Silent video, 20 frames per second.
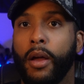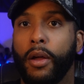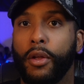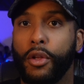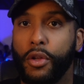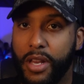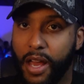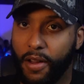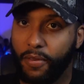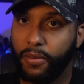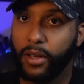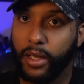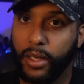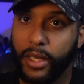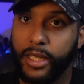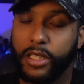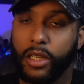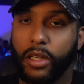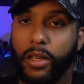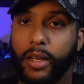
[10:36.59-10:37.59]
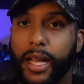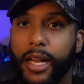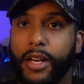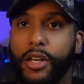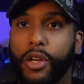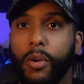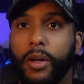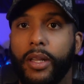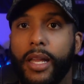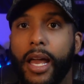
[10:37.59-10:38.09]
You definitely should look at
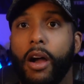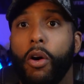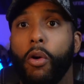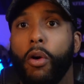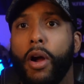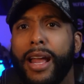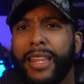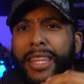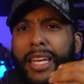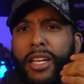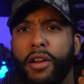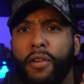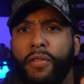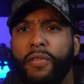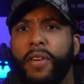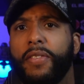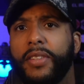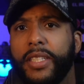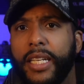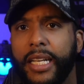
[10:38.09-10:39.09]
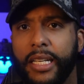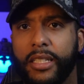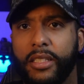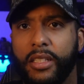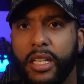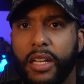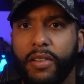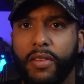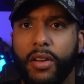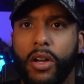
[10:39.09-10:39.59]
doing that. Or I think your 15s
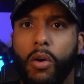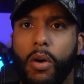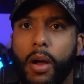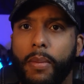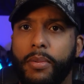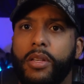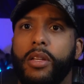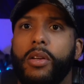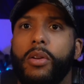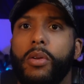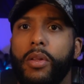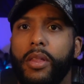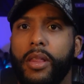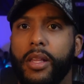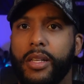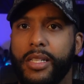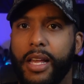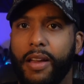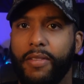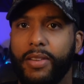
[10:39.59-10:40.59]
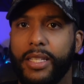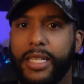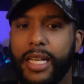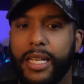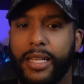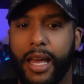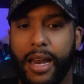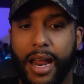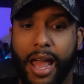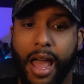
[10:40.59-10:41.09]
could even go up to the
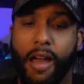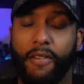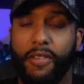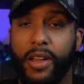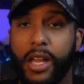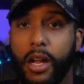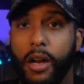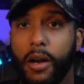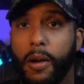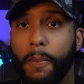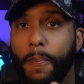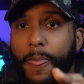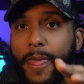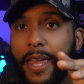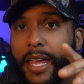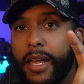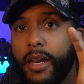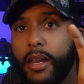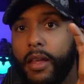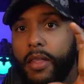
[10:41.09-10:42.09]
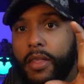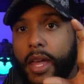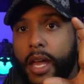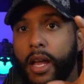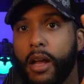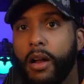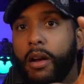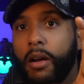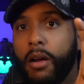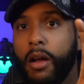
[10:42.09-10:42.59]
17 that I have here in
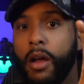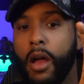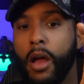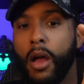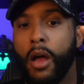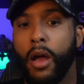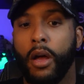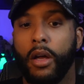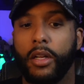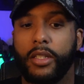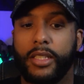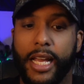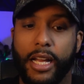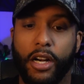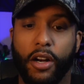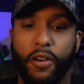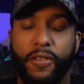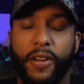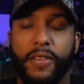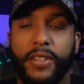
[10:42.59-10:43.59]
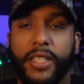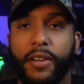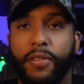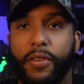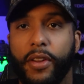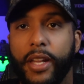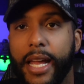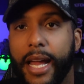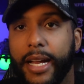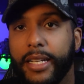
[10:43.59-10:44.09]
their standard 15
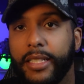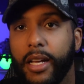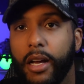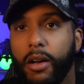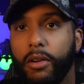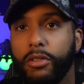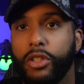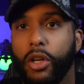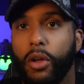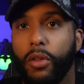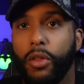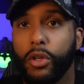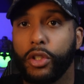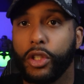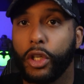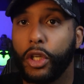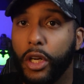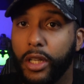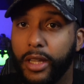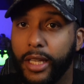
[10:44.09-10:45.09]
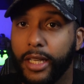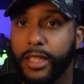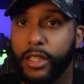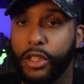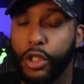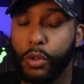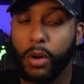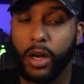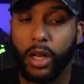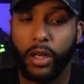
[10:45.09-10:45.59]
for the XL. So those are good things
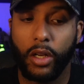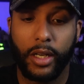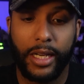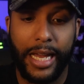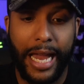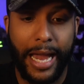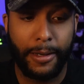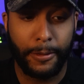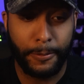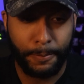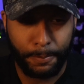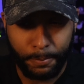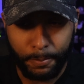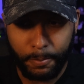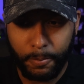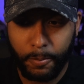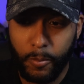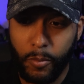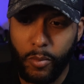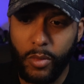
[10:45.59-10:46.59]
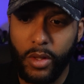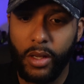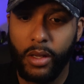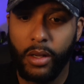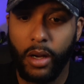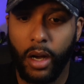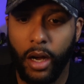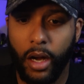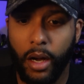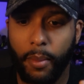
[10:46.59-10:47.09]
that you want to look at.
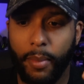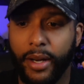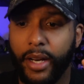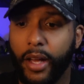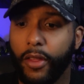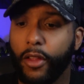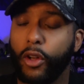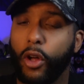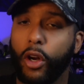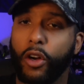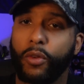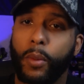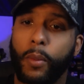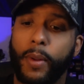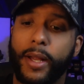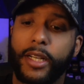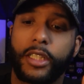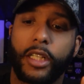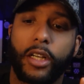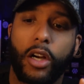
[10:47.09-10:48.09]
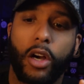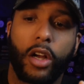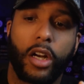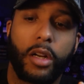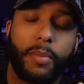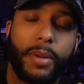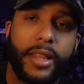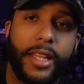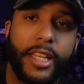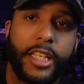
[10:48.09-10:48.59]
Another notable mention are going
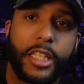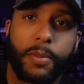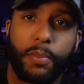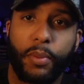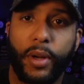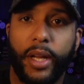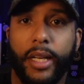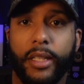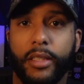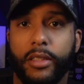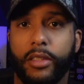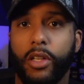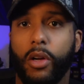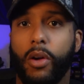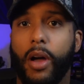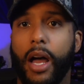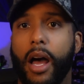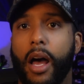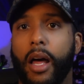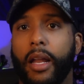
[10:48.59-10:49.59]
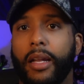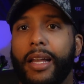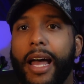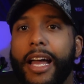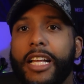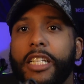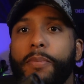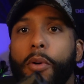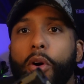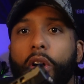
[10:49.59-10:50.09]
to be these springs. So
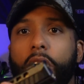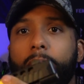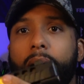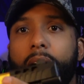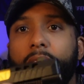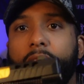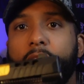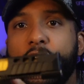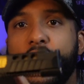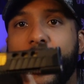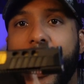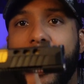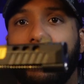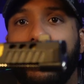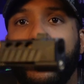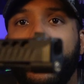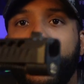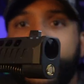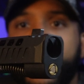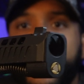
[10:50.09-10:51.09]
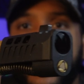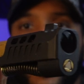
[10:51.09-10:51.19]
I spoke about the Javelin. This is